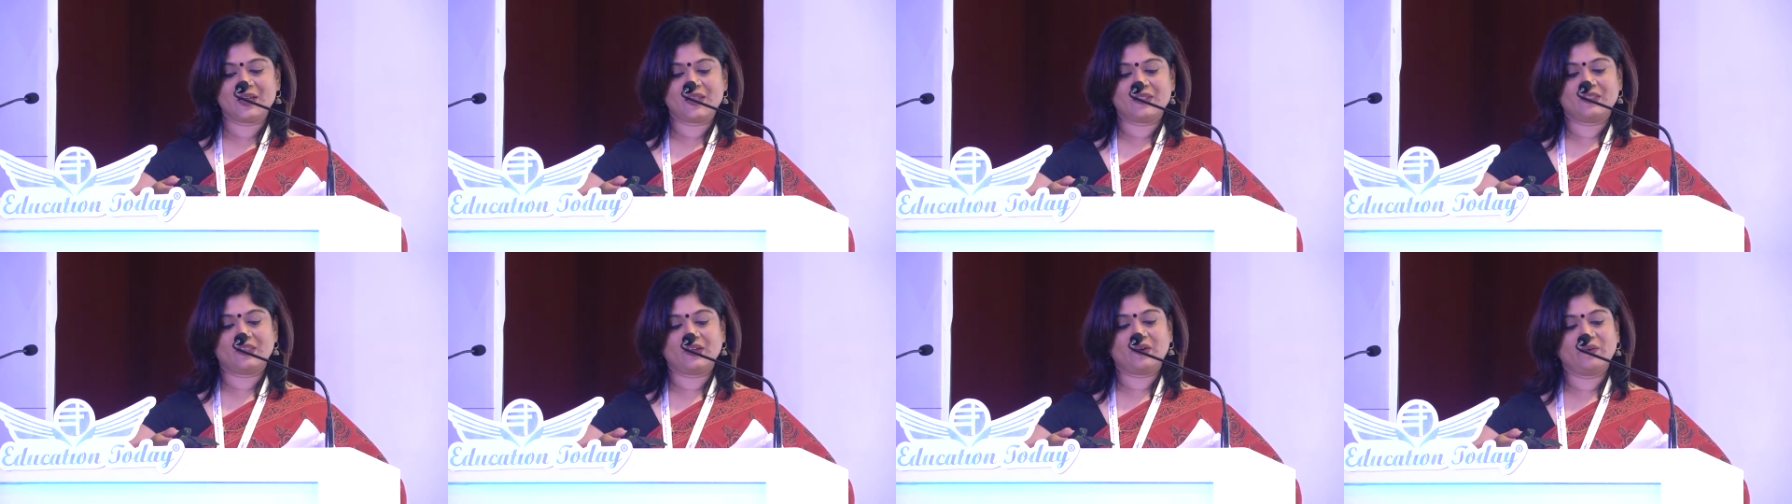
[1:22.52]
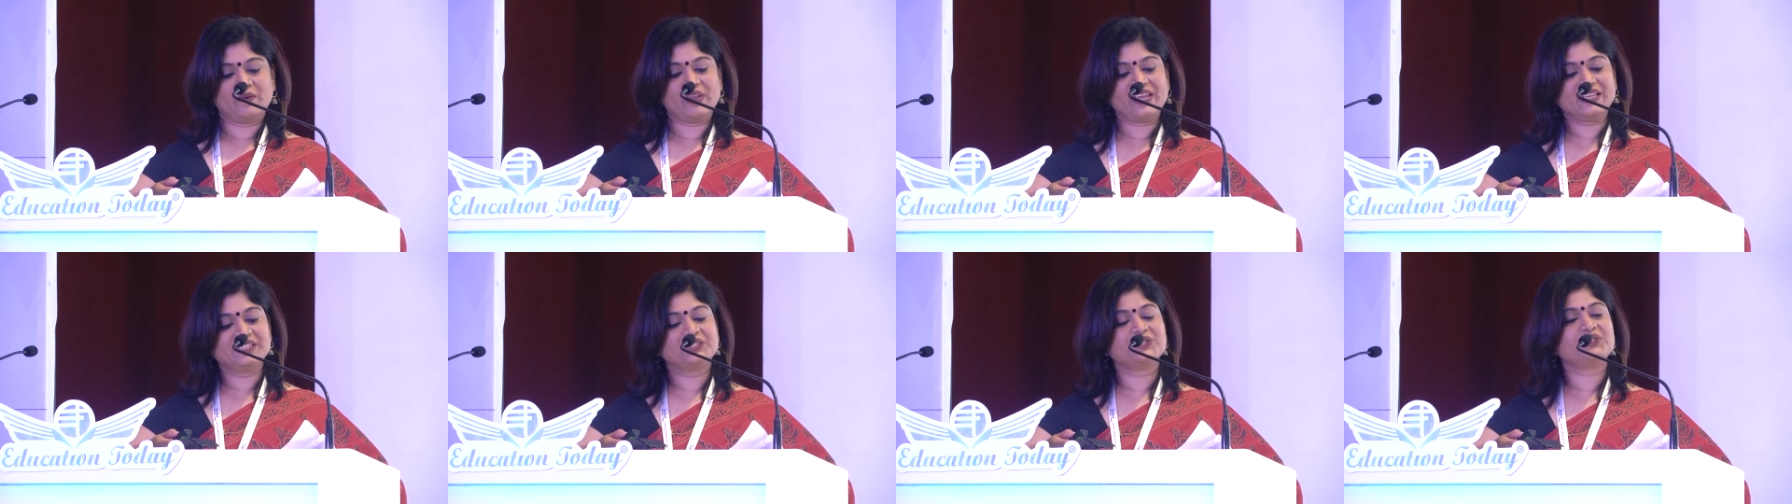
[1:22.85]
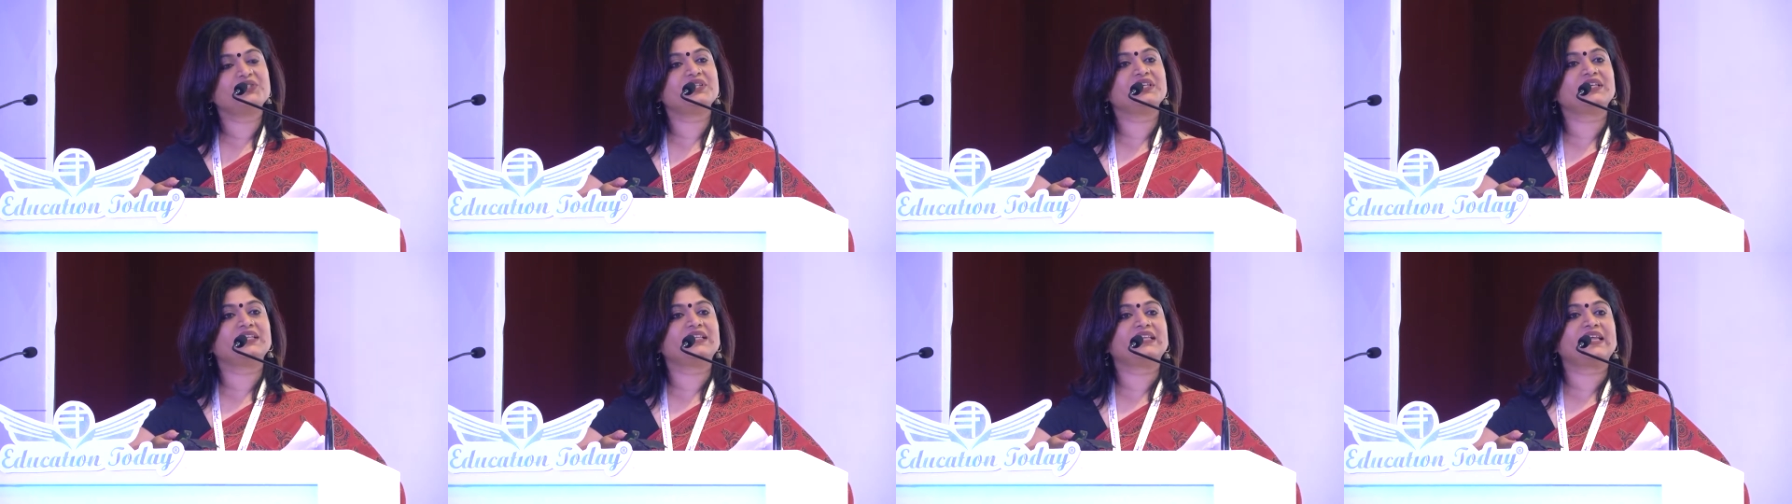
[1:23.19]
the
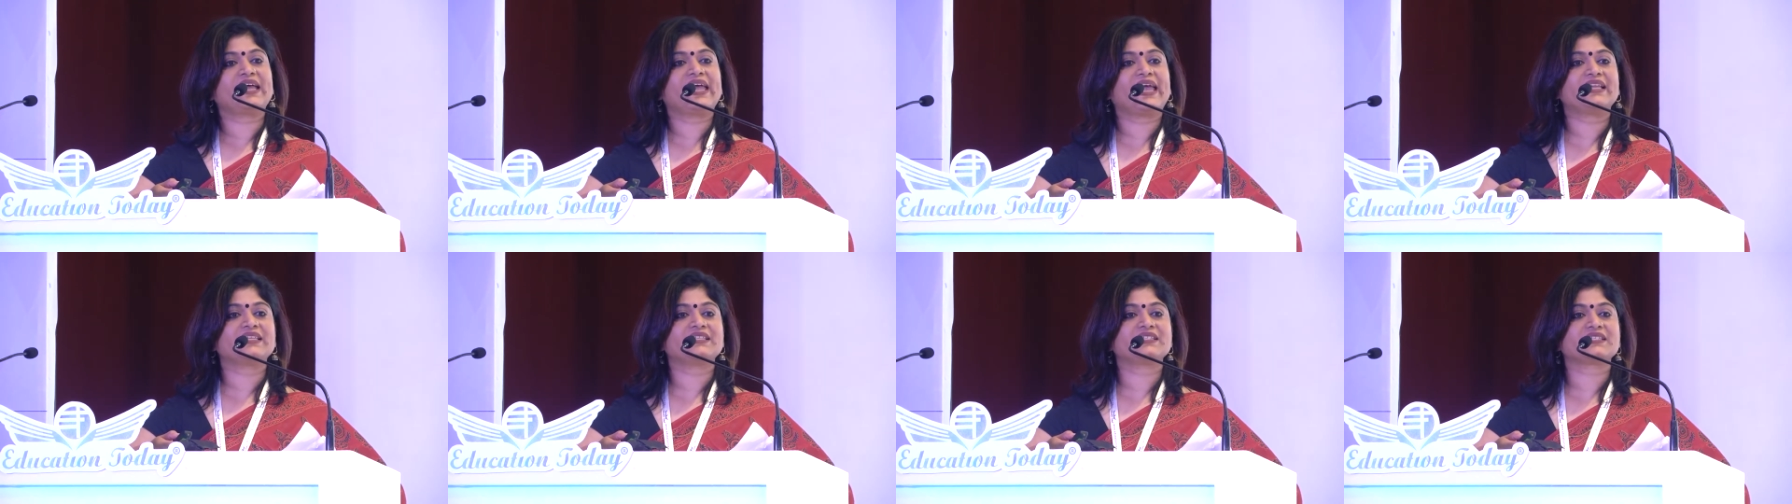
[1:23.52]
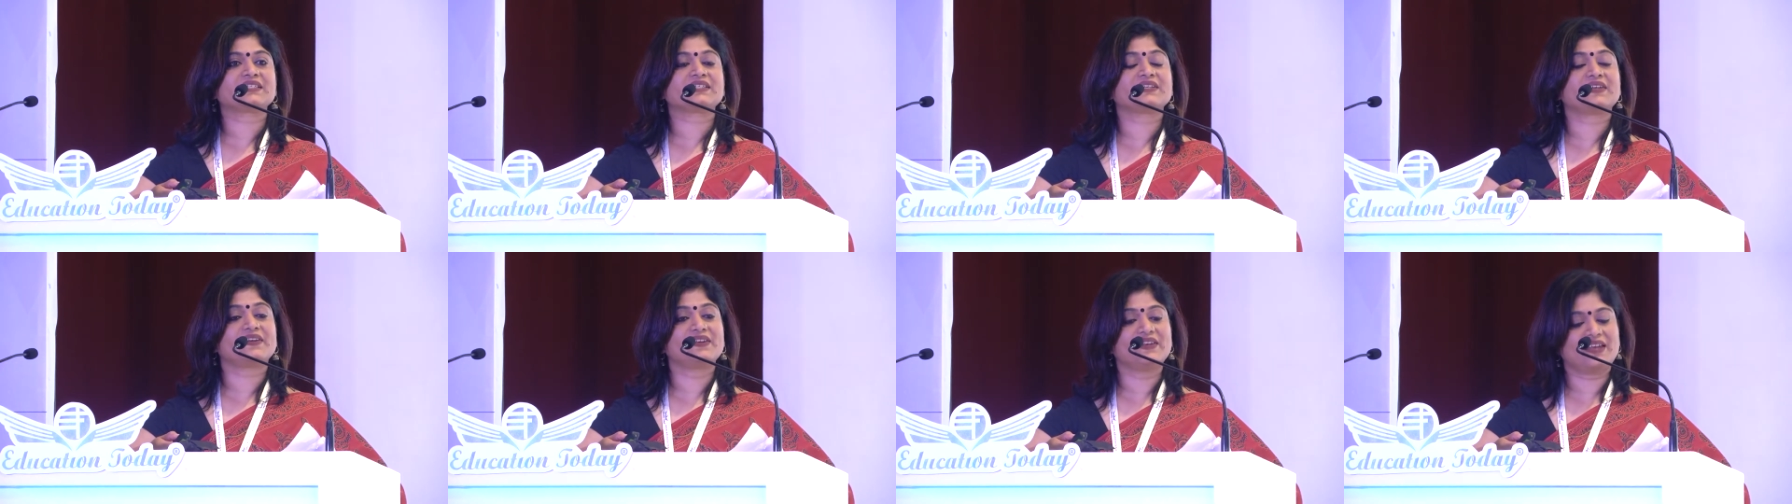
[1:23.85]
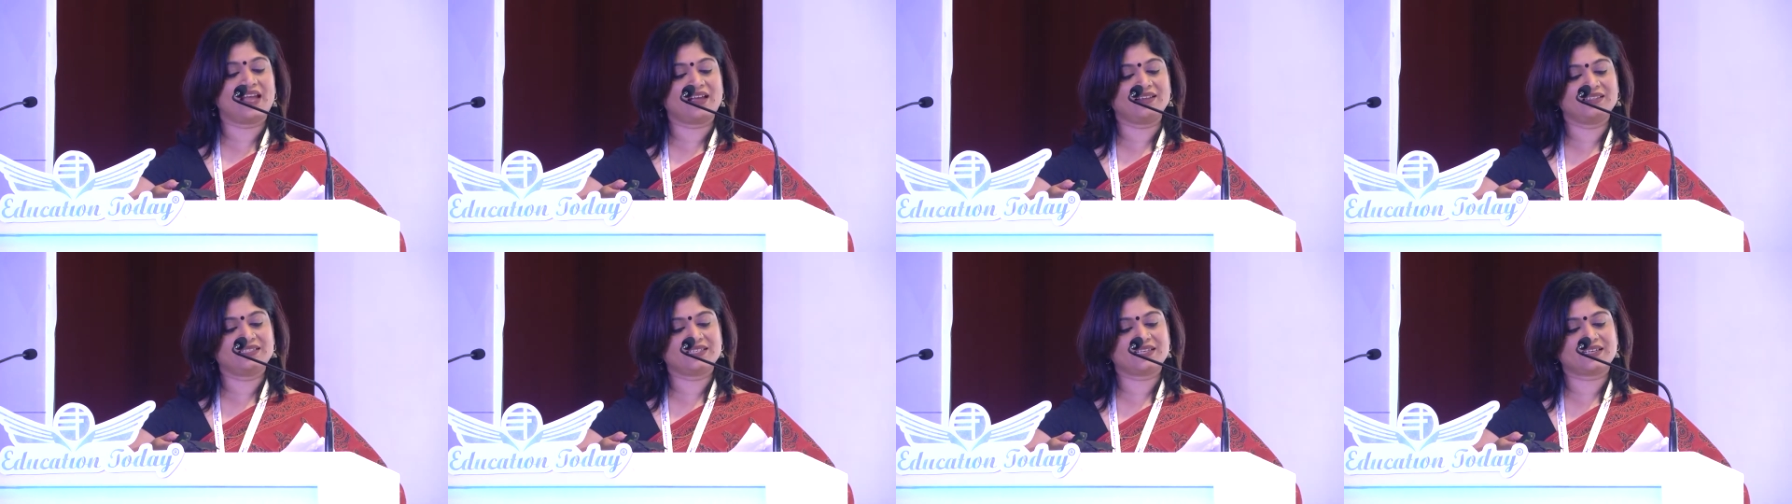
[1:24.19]
Regional Head
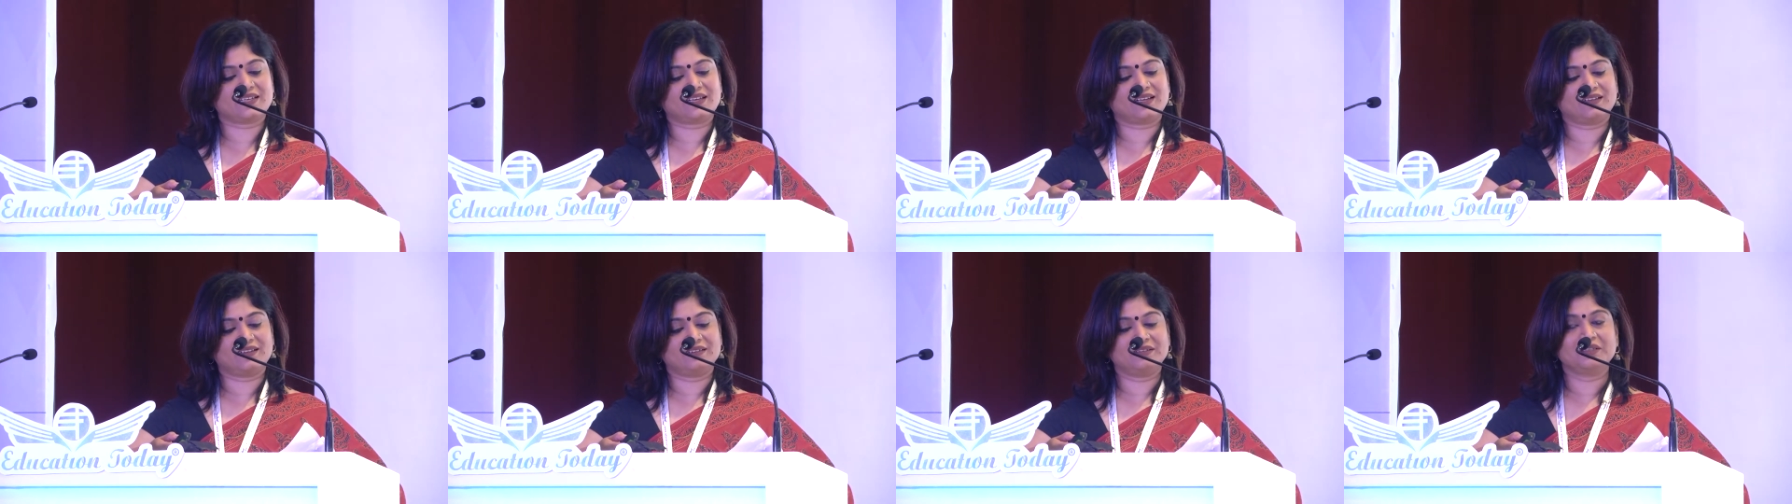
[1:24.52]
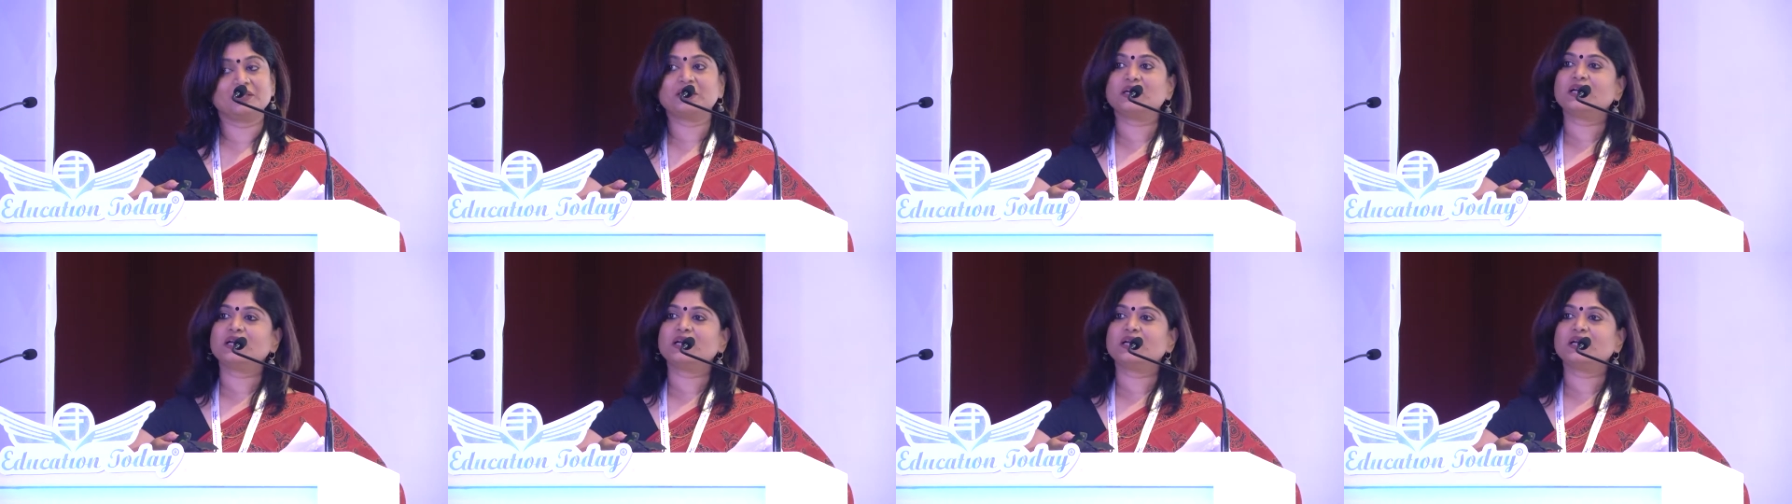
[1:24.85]
Karnataka,